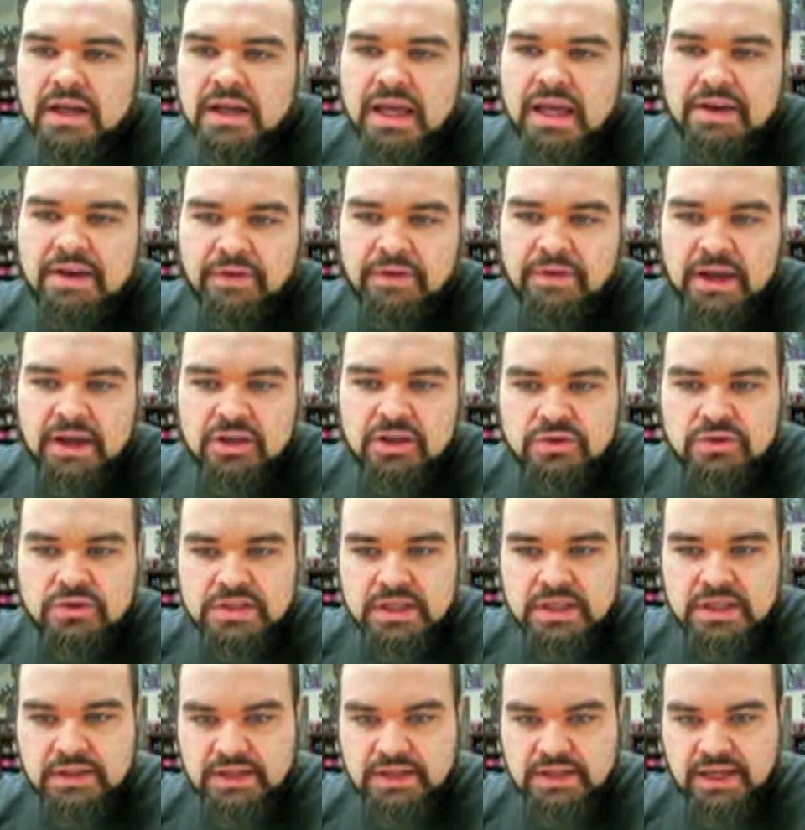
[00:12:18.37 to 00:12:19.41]
If I use
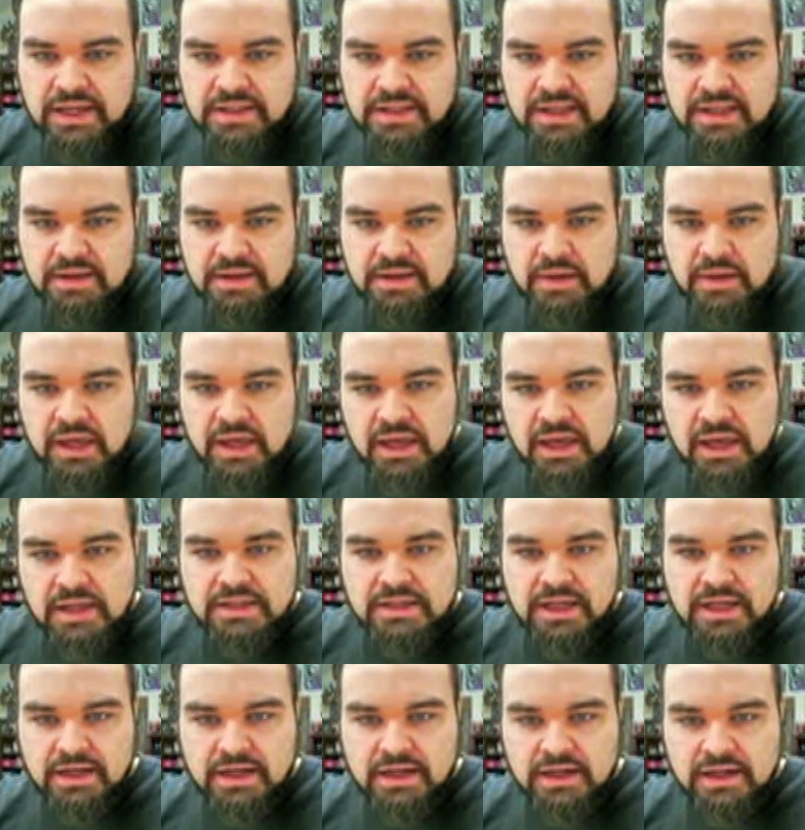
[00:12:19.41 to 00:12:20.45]
the exact same inking
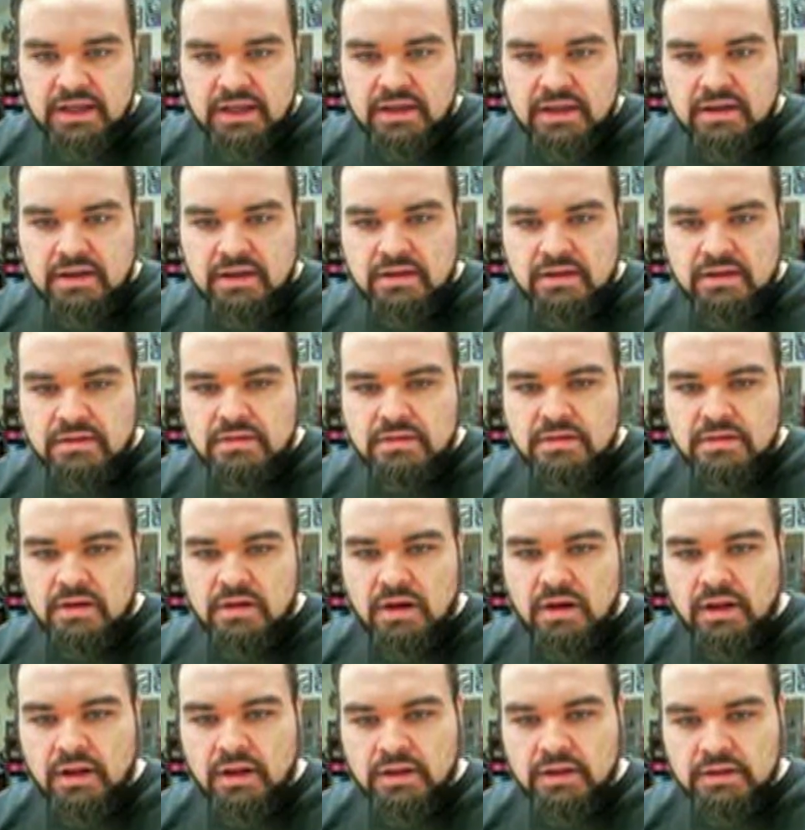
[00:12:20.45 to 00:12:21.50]
technique
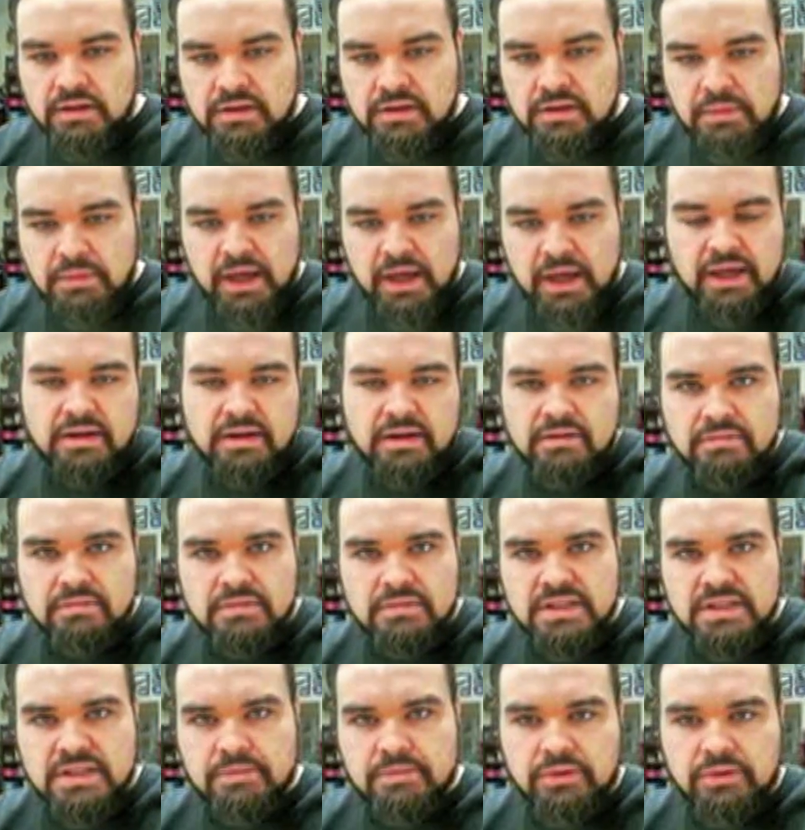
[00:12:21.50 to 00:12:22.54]
on the Mayan
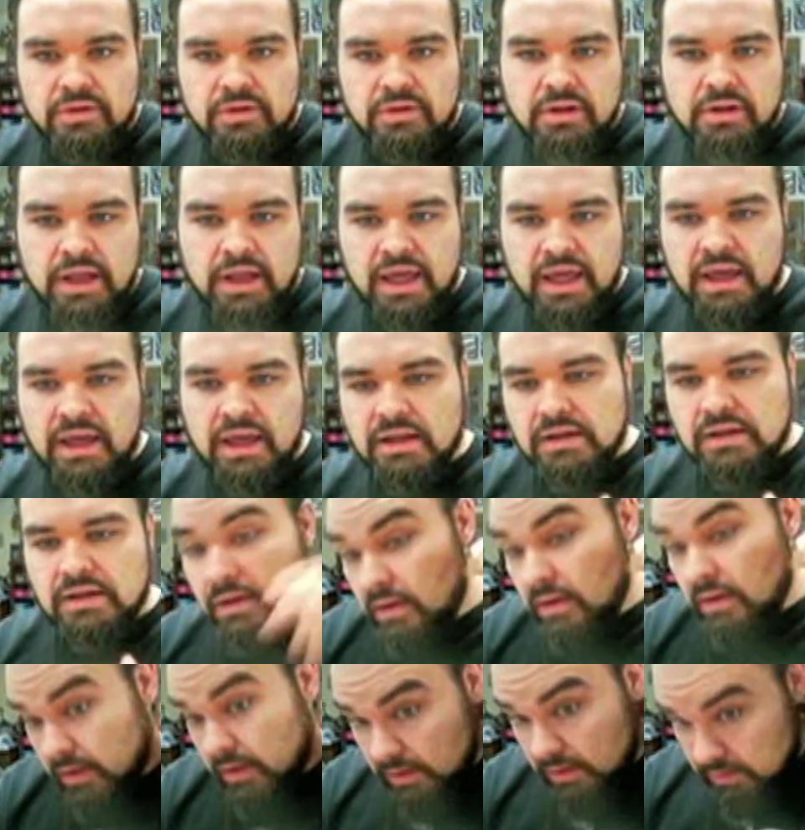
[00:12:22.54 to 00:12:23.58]
temple and
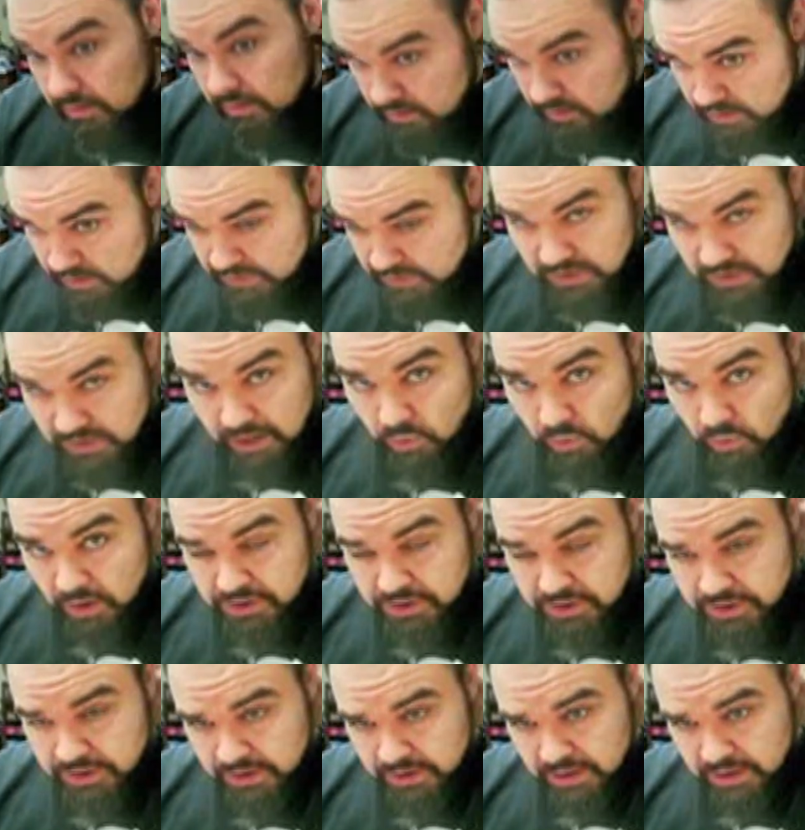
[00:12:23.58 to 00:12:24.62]
on the
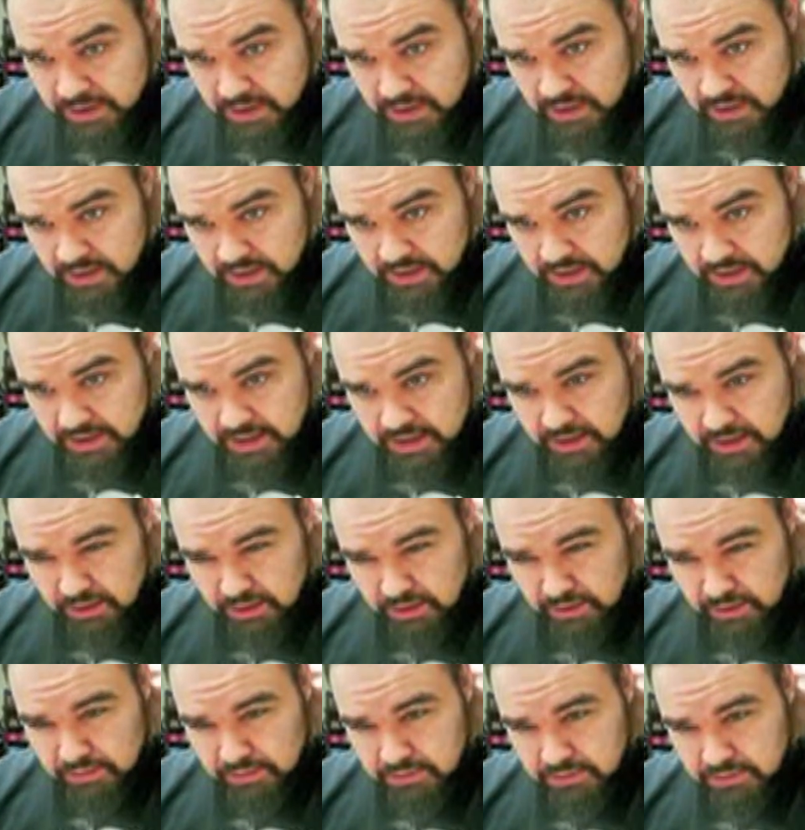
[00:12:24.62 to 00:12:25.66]
Skywatcher,
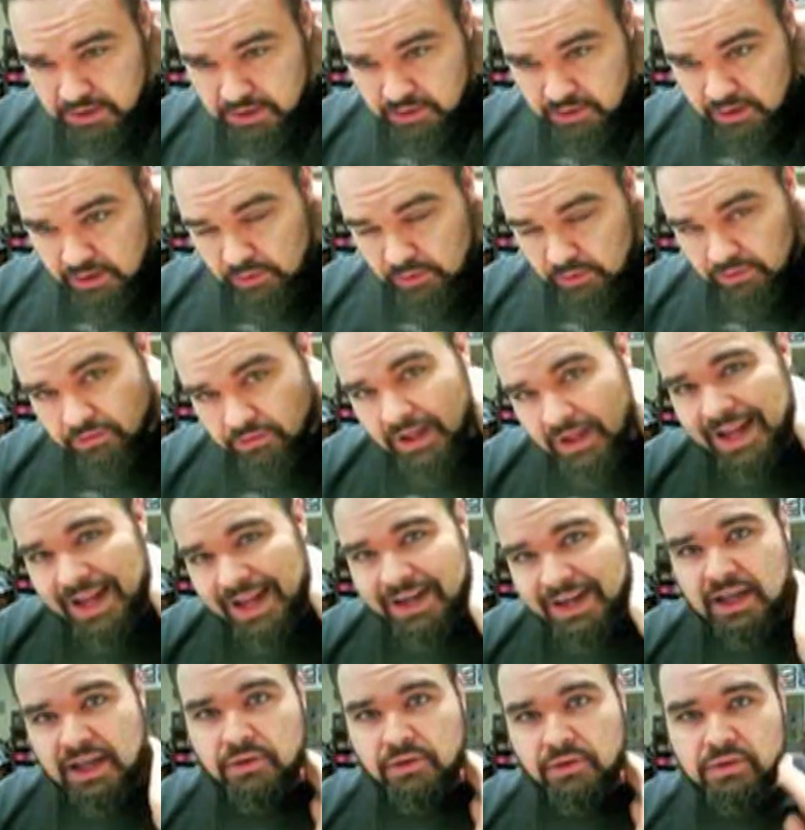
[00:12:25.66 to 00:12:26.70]
you know, it would
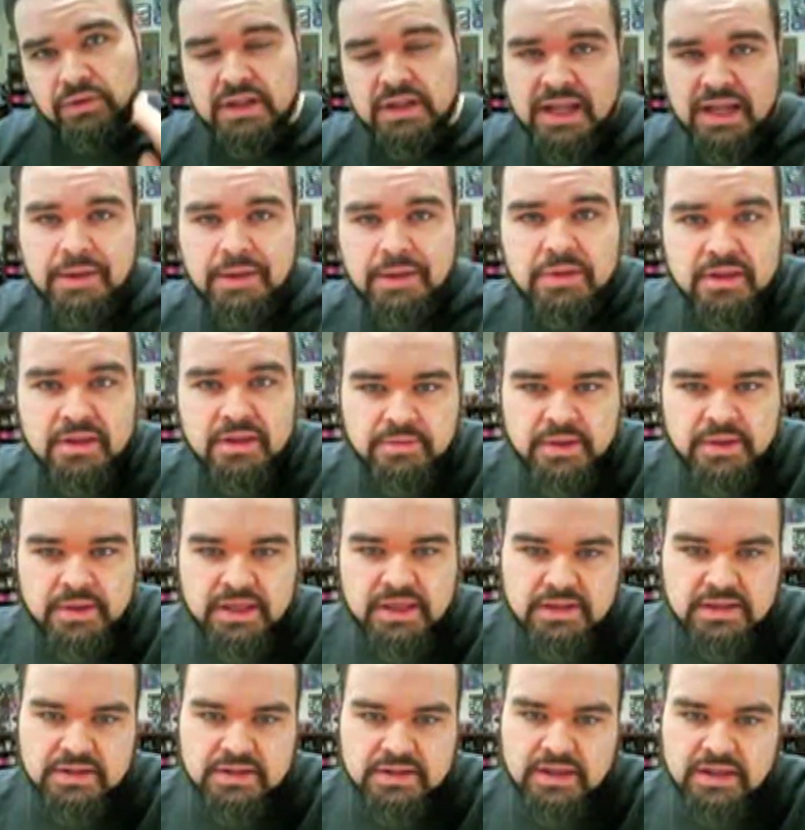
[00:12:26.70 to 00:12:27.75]
flatten out the depth of the
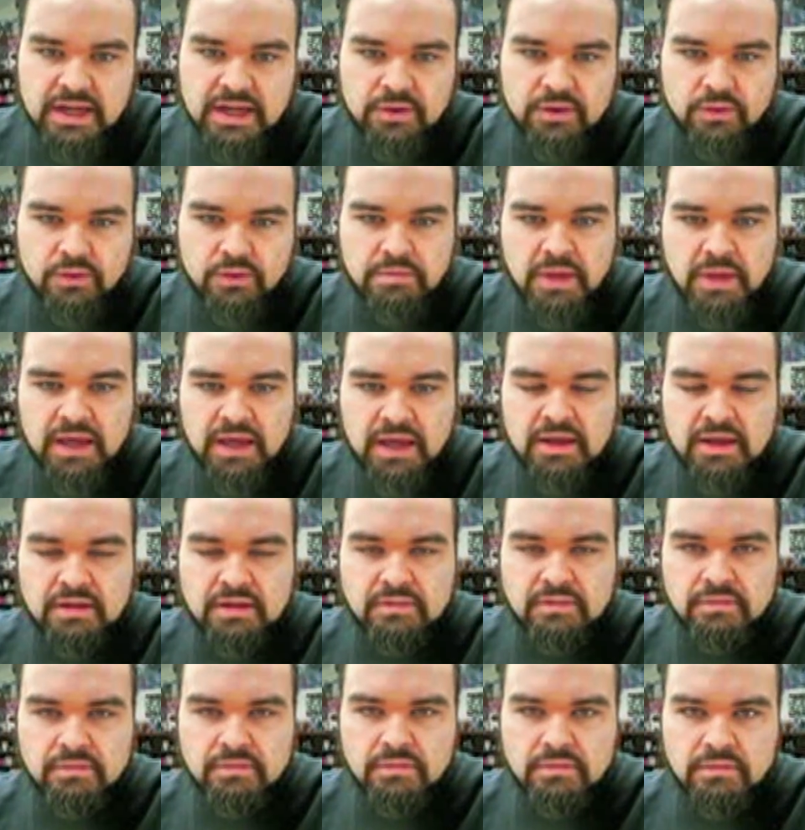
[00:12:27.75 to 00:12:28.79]
piece, and it would make it
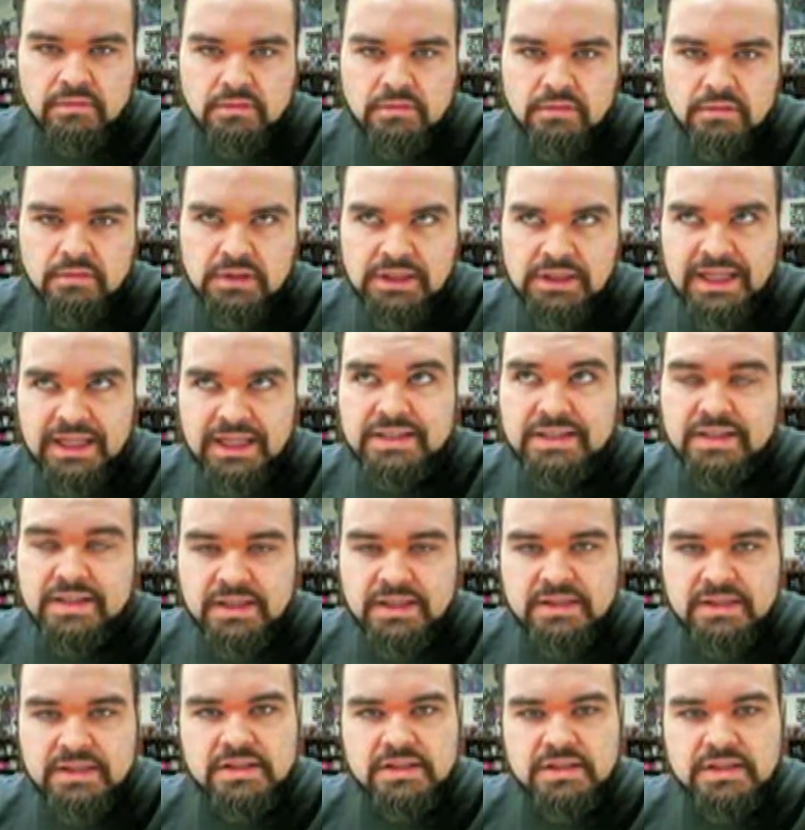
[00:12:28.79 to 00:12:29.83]
less
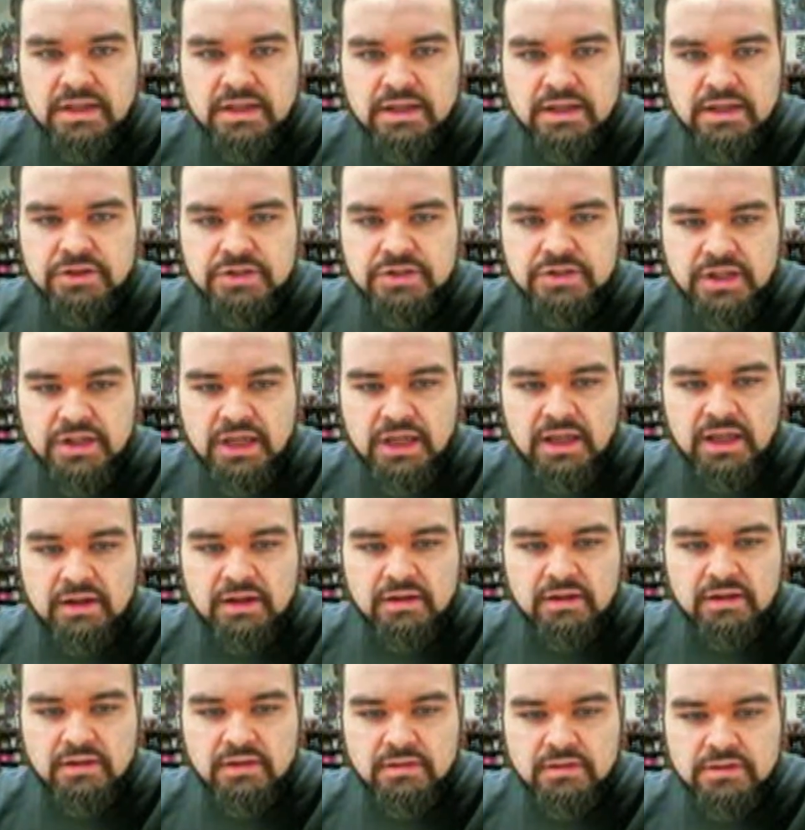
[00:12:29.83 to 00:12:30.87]
easy to
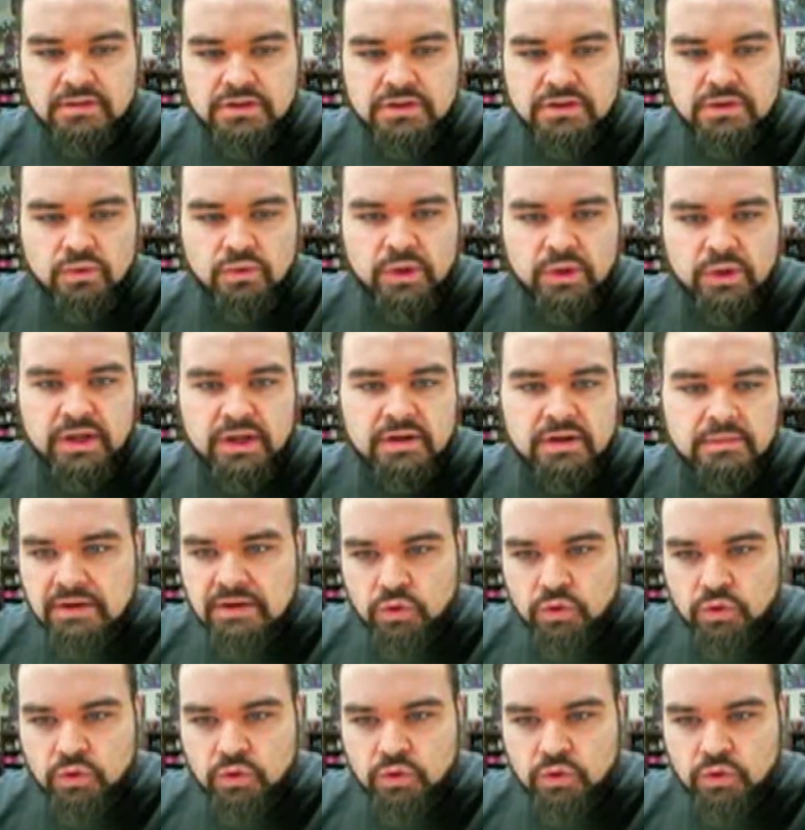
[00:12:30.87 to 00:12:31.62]
understand to the reader.